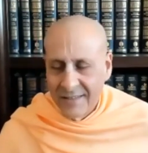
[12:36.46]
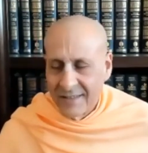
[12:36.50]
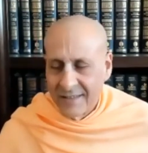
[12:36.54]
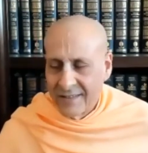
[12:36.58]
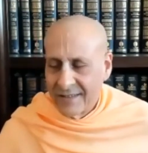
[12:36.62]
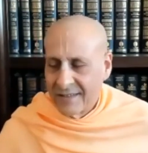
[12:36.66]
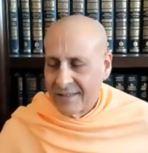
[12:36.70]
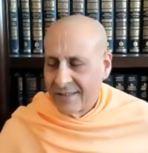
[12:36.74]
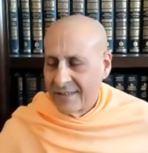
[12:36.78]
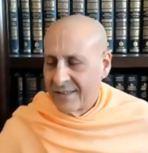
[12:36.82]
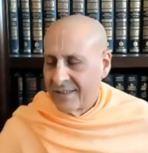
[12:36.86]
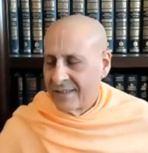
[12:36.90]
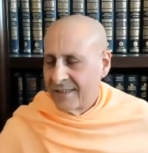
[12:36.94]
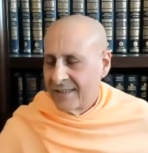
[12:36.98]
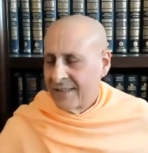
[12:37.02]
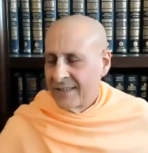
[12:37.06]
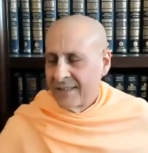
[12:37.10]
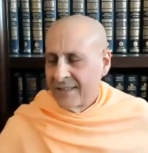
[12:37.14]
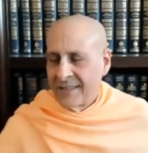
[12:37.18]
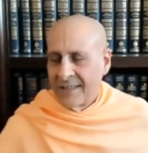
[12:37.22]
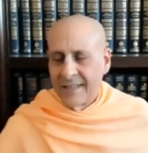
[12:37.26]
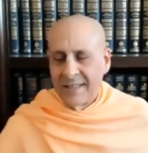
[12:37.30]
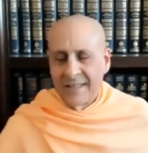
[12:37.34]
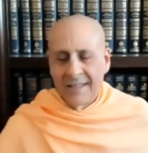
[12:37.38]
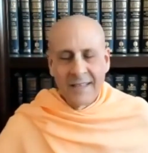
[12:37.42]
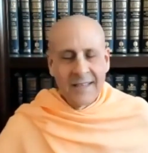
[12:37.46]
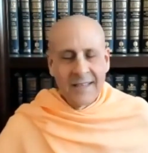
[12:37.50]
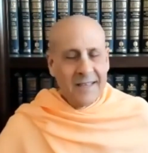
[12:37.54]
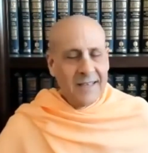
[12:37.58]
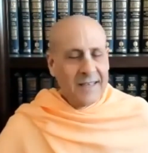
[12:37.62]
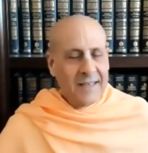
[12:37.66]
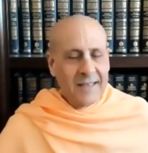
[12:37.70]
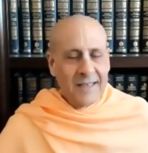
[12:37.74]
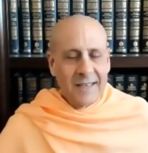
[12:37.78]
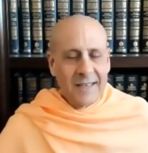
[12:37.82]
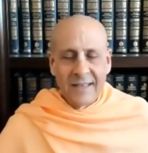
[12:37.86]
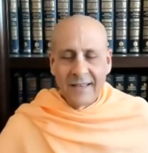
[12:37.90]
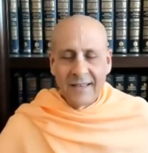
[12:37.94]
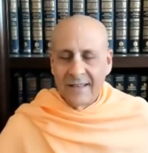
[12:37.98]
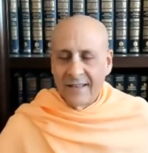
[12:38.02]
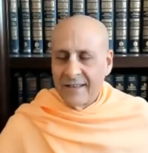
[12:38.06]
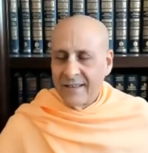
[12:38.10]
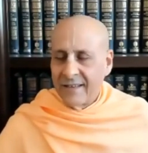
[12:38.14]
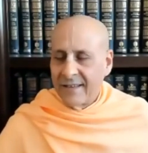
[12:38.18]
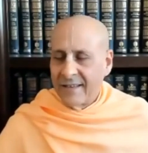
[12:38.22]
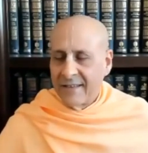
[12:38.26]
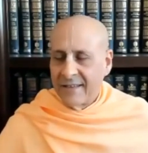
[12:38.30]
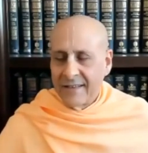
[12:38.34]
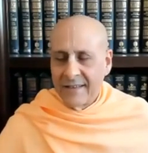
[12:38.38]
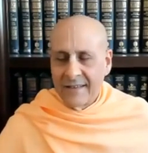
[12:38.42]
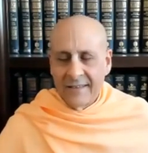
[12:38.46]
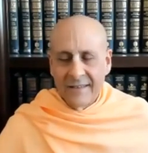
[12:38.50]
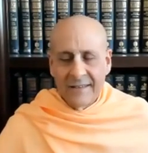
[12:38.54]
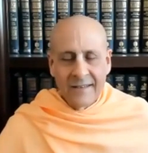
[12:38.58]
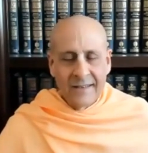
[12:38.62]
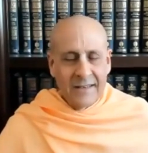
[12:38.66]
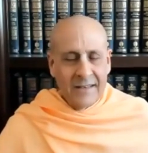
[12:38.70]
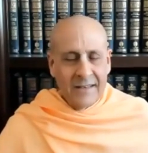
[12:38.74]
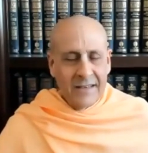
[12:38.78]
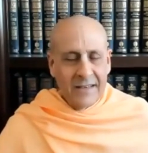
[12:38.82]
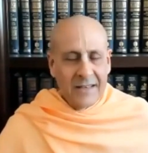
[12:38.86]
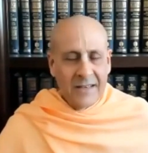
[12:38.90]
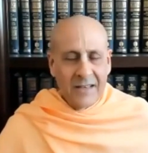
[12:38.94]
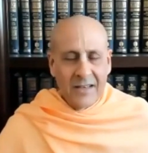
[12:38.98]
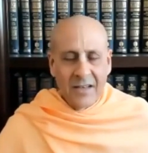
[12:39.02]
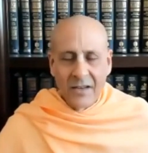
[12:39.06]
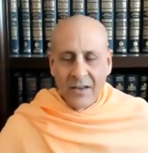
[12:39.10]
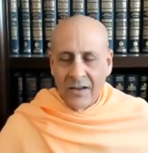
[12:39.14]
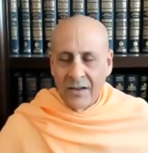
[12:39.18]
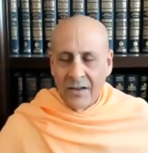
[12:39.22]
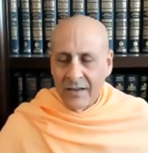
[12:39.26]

Nobody speaks.